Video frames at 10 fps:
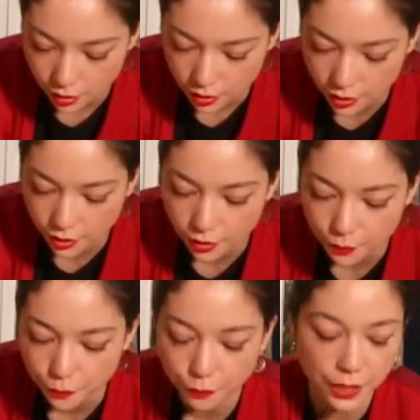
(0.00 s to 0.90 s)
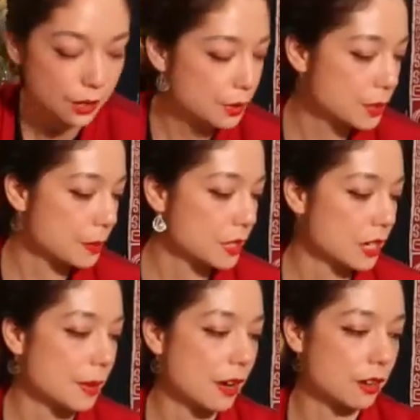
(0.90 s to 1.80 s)
the video was supposed to
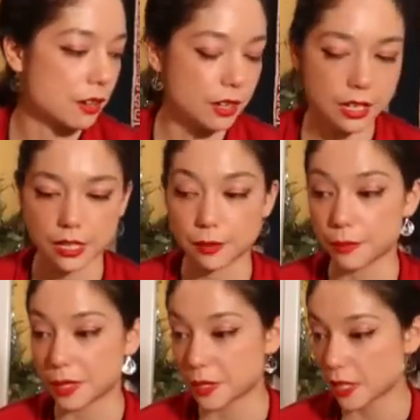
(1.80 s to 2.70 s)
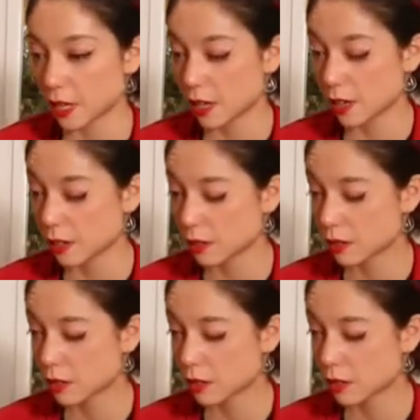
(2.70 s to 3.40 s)
come out on Monday,